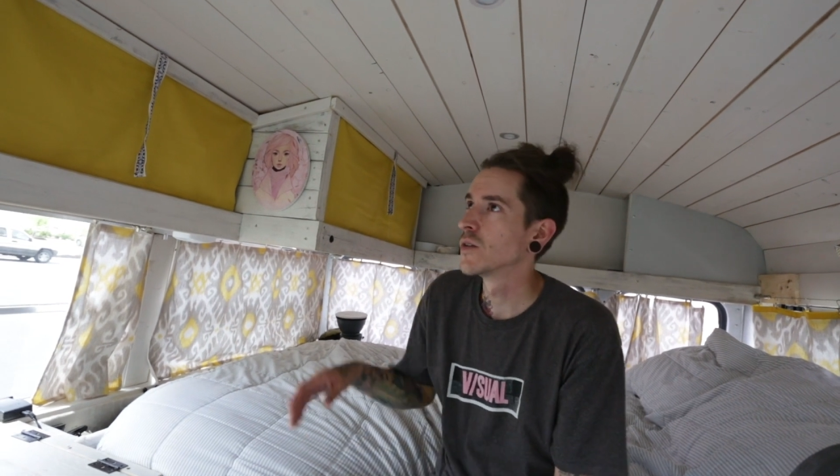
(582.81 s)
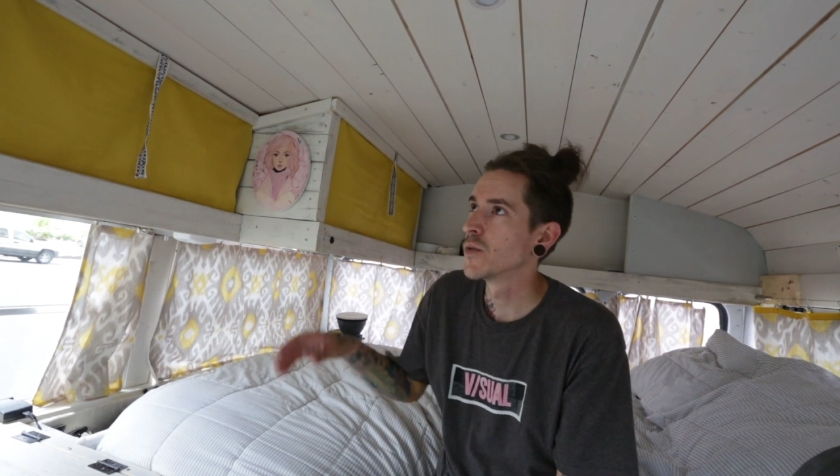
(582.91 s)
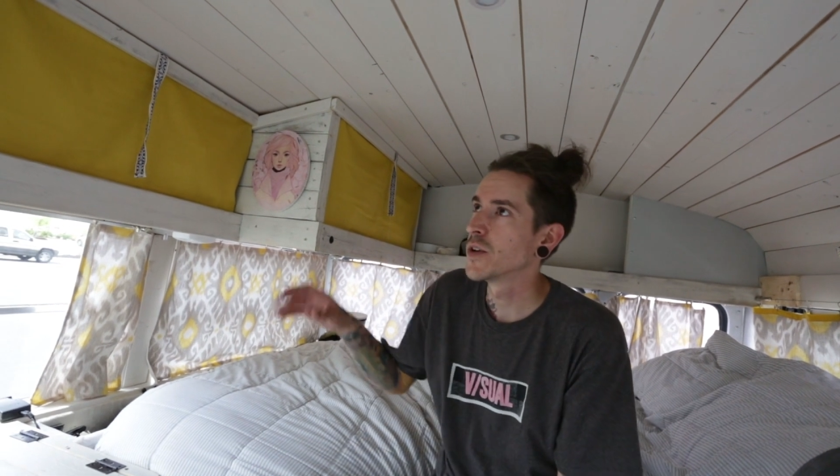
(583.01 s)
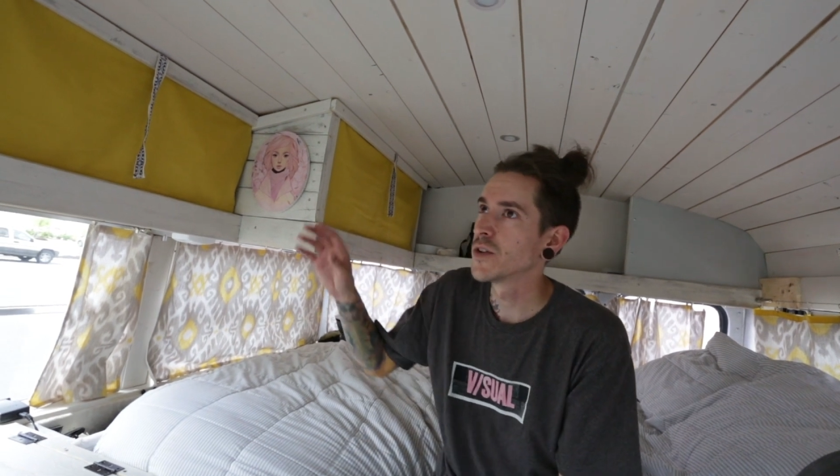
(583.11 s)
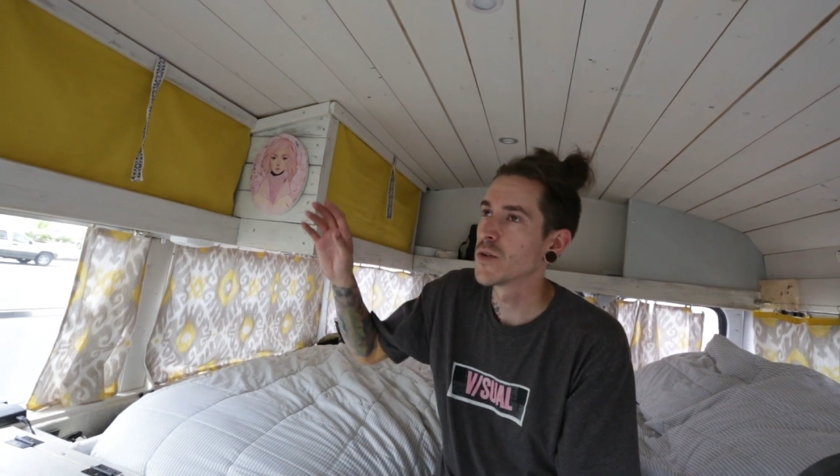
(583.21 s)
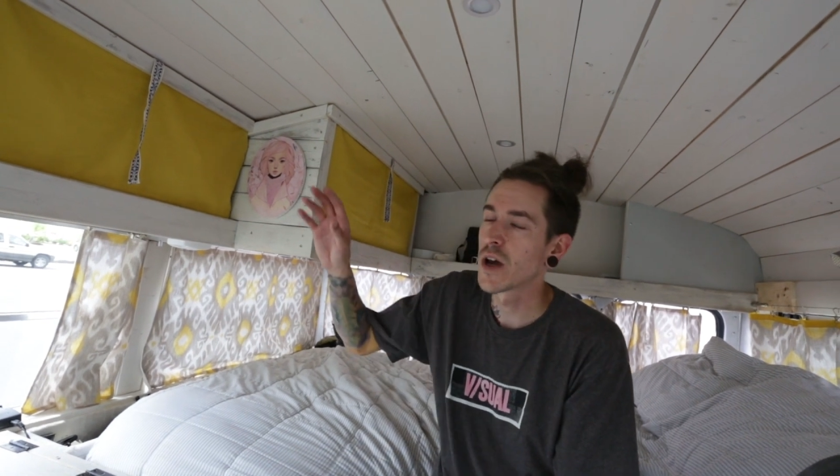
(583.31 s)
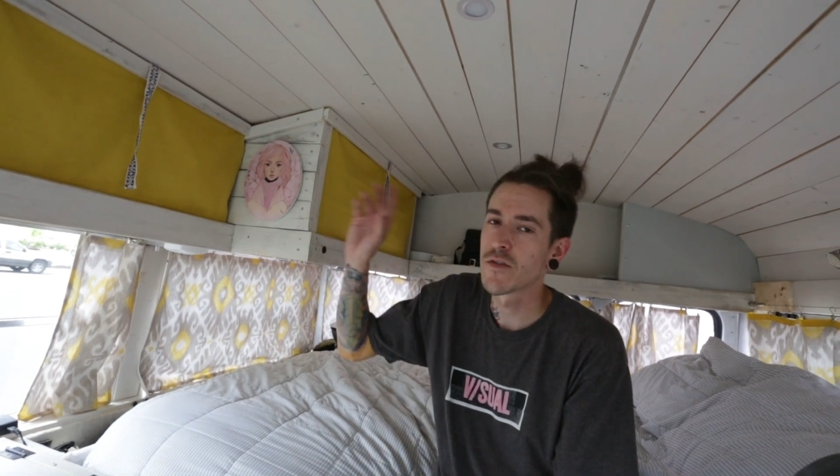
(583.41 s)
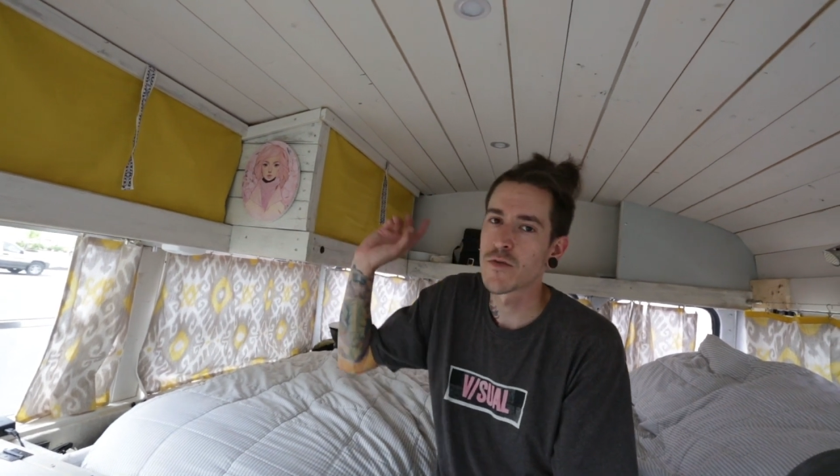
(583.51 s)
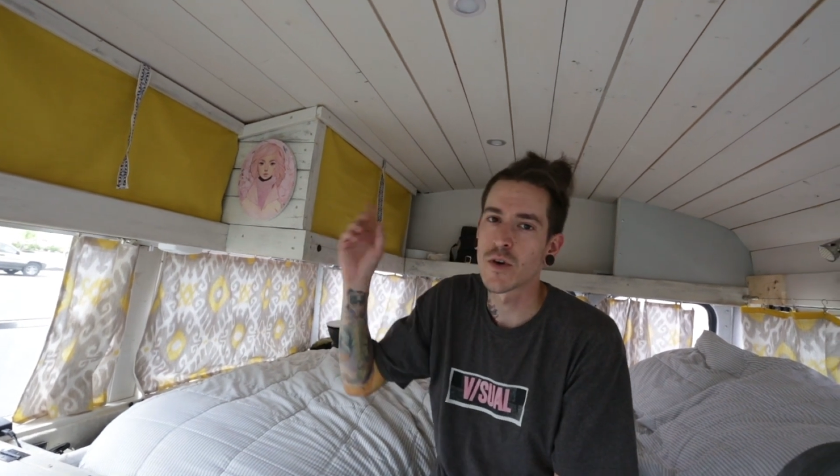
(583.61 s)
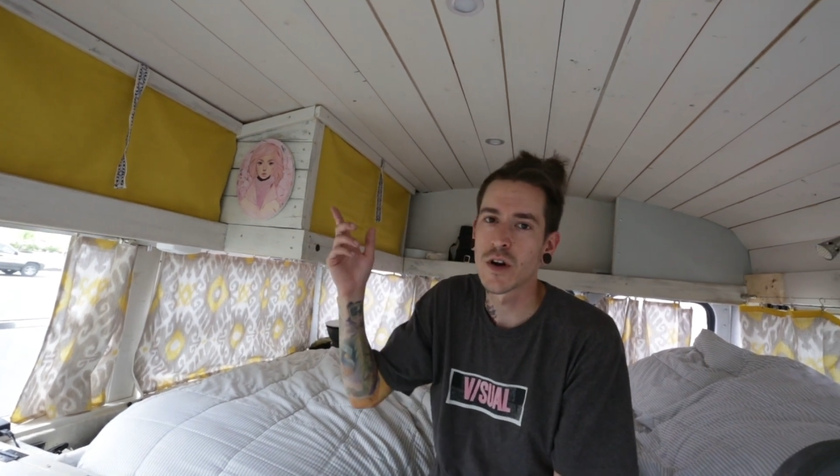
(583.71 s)
we do
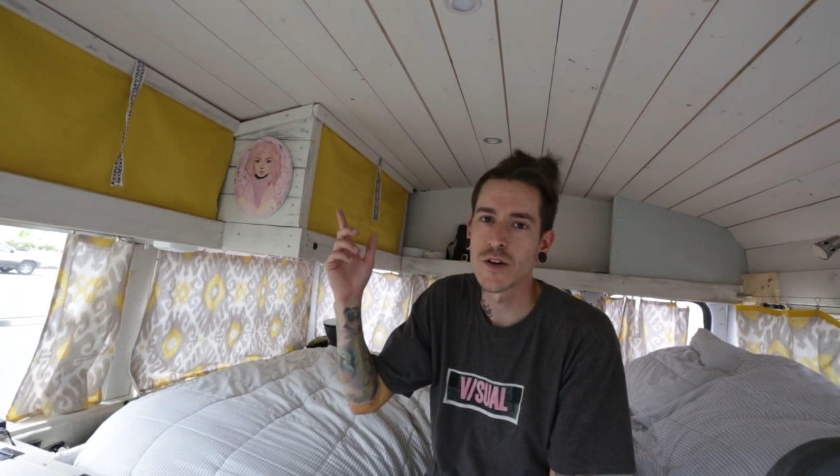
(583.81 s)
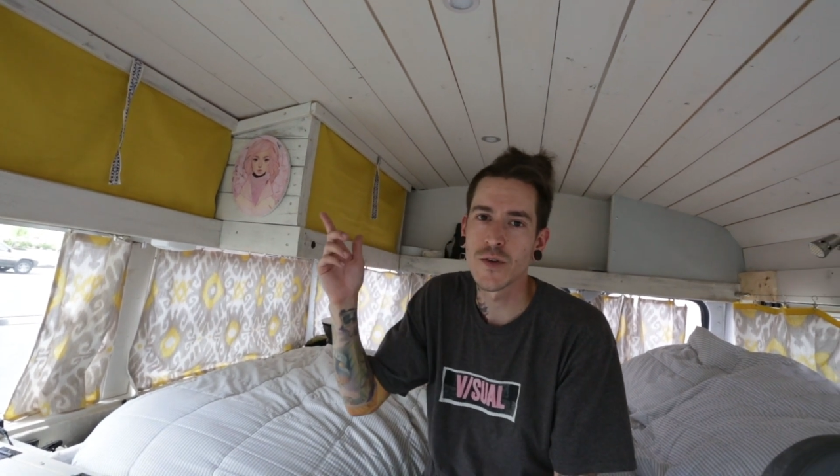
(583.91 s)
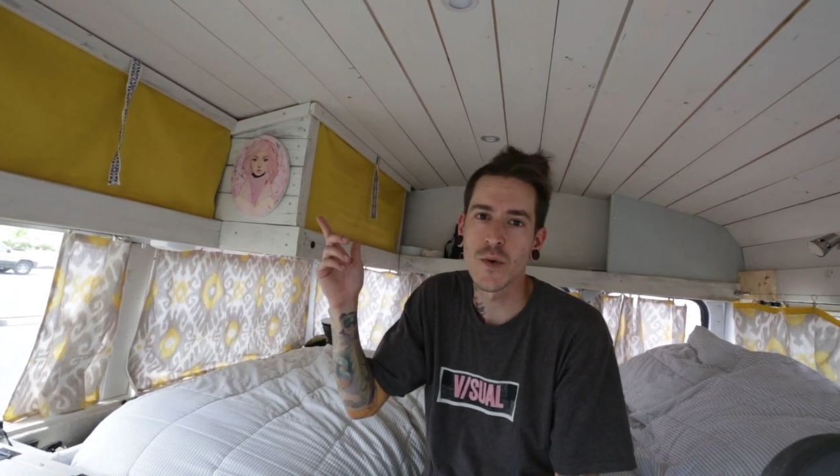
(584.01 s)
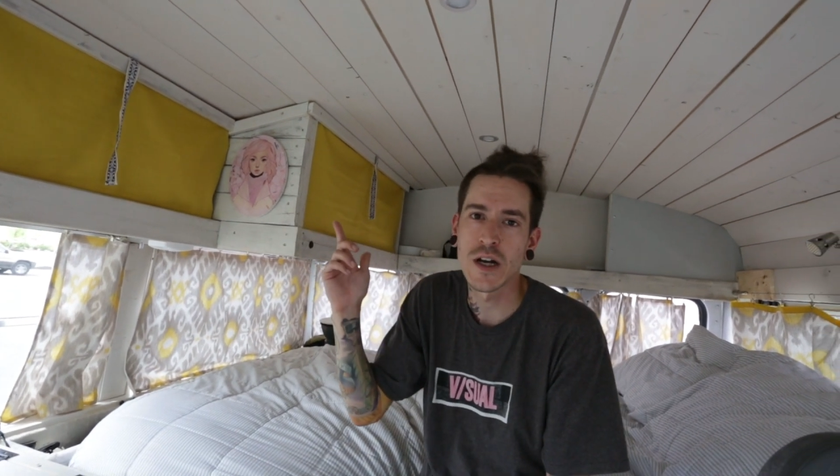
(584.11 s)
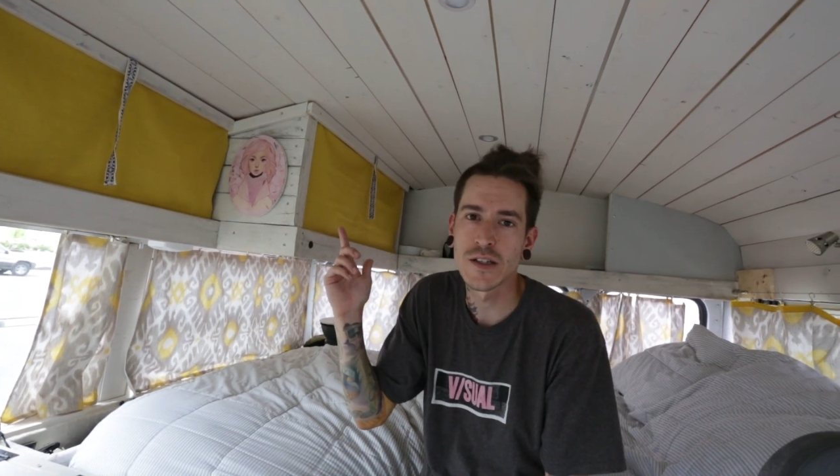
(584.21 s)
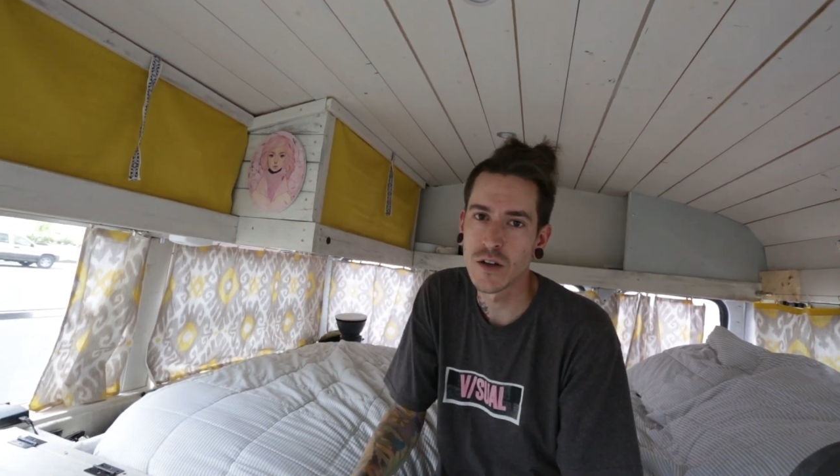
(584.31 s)
have 400 watt